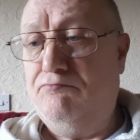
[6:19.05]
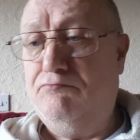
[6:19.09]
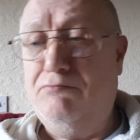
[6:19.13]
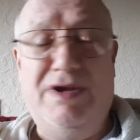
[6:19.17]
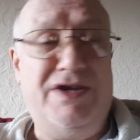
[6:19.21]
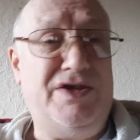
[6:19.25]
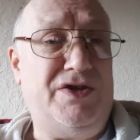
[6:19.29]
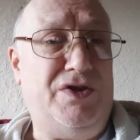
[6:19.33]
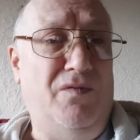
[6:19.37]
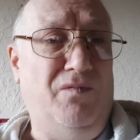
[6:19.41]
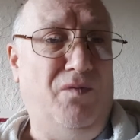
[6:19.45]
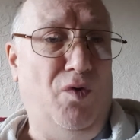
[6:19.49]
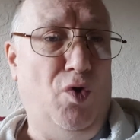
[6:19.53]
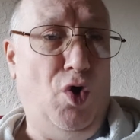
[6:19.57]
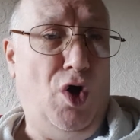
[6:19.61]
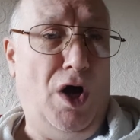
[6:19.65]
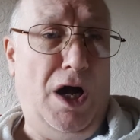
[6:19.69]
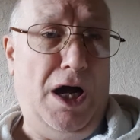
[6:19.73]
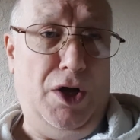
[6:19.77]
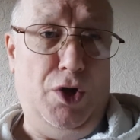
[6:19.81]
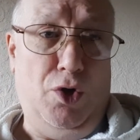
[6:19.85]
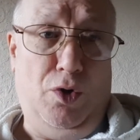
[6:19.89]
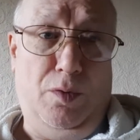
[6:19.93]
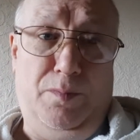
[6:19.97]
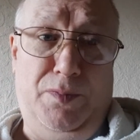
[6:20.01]
Vought.
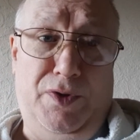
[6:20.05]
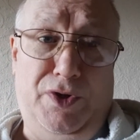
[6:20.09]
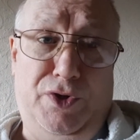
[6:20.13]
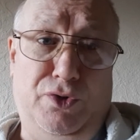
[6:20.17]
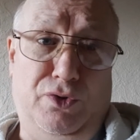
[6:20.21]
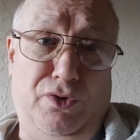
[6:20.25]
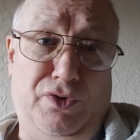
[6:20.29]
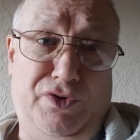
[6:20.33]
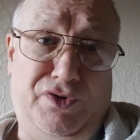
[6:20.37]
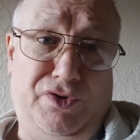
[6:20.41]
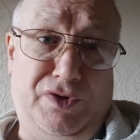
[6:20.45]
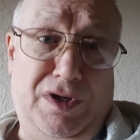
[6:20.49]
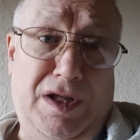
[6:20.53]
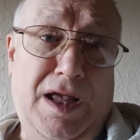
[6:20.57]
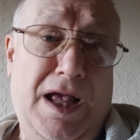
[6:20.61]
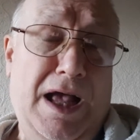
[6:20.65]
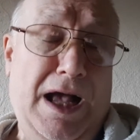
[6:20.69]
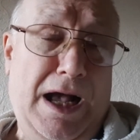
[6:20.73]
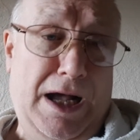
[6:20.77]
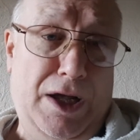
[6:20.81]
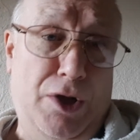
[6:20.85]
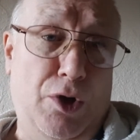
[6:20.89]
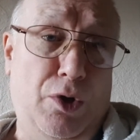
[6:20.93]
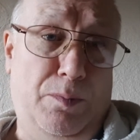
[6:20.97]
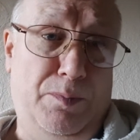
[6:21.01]

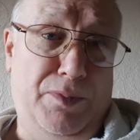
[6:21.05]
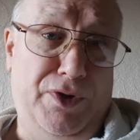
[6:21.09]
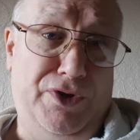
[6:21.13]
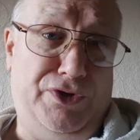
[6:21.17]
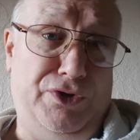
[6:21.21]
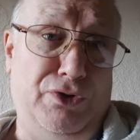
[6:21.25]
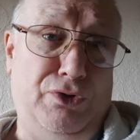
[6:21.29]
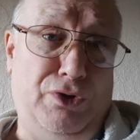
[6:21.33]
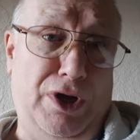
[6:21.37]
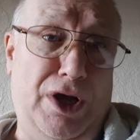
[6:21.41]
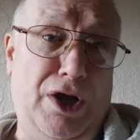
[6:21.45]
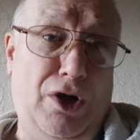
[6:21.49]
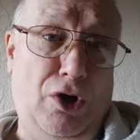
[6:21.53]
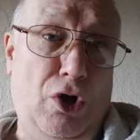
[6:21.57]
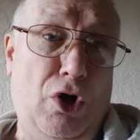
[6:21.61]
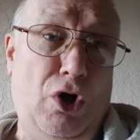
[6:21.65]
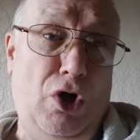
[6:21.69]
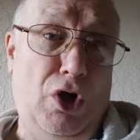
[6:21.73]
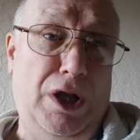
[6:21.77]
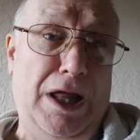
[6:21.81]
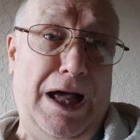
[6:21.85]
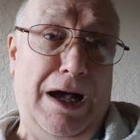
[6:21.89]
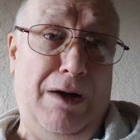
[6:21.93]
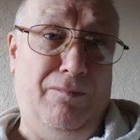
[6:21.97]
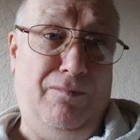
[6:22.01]
I hope they sort it
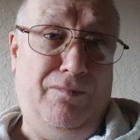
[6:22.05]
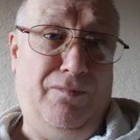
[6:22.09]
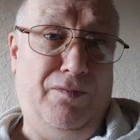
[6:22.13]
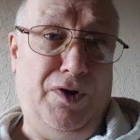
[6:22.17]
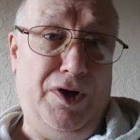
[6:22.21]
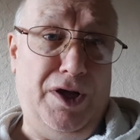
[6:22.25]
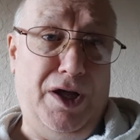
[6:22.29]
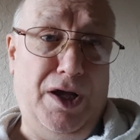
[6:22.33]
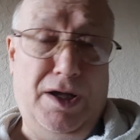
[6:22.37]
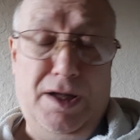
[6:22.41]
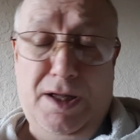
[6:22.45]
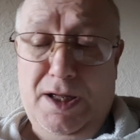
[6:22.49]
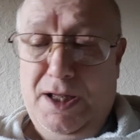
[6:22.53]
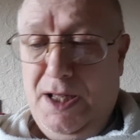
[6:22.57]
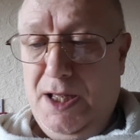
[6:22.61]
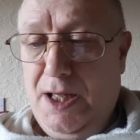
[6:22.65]
all out for you.